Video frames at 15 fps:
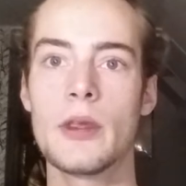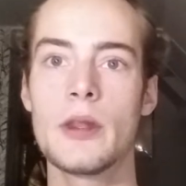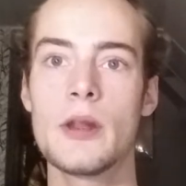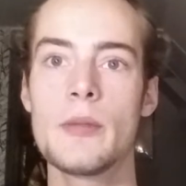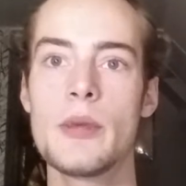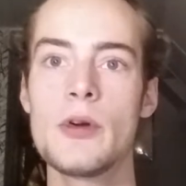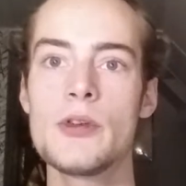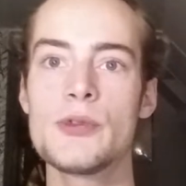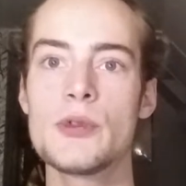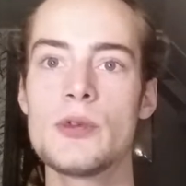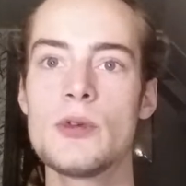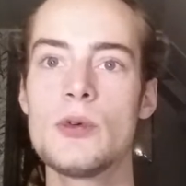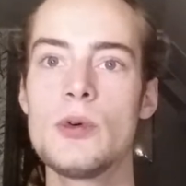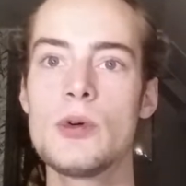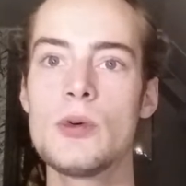In a
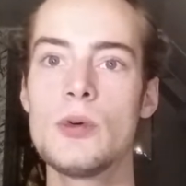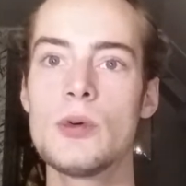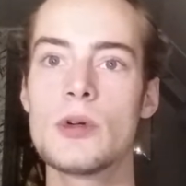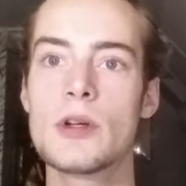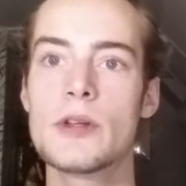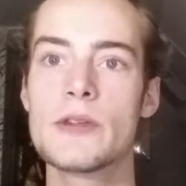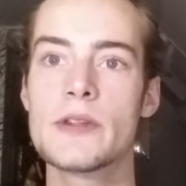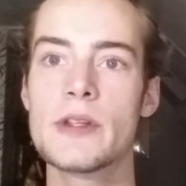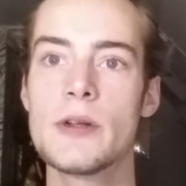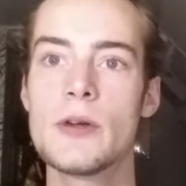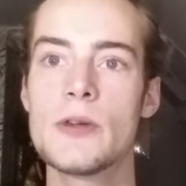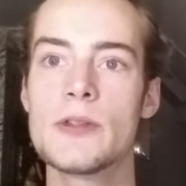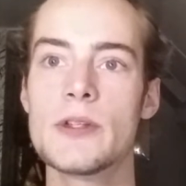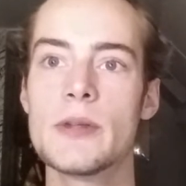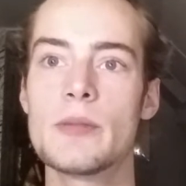person who
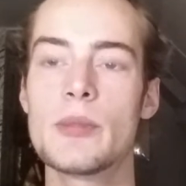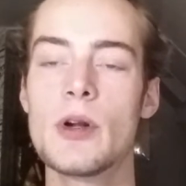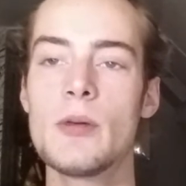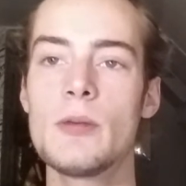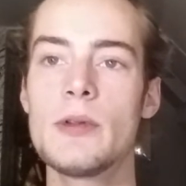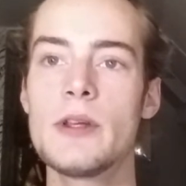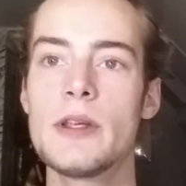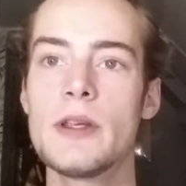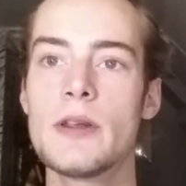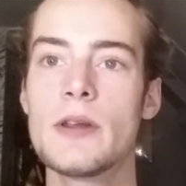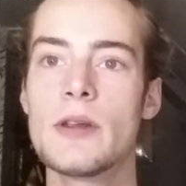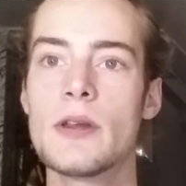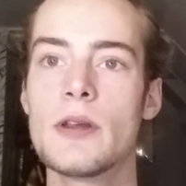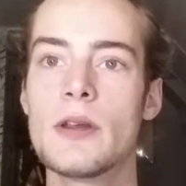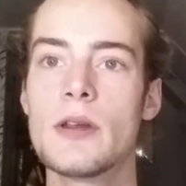considers improbably,
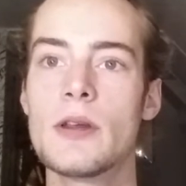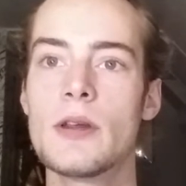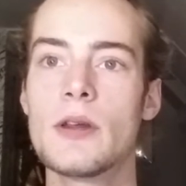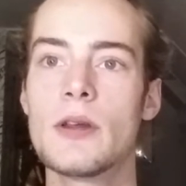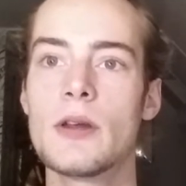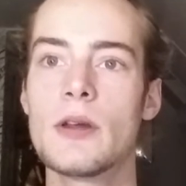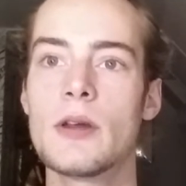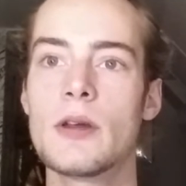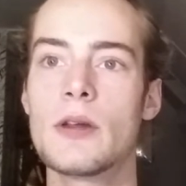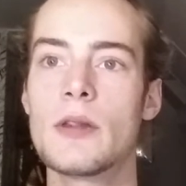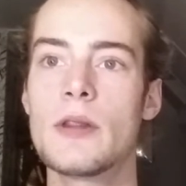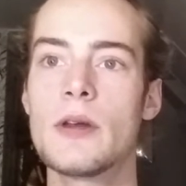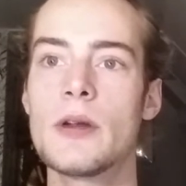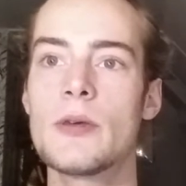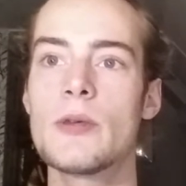there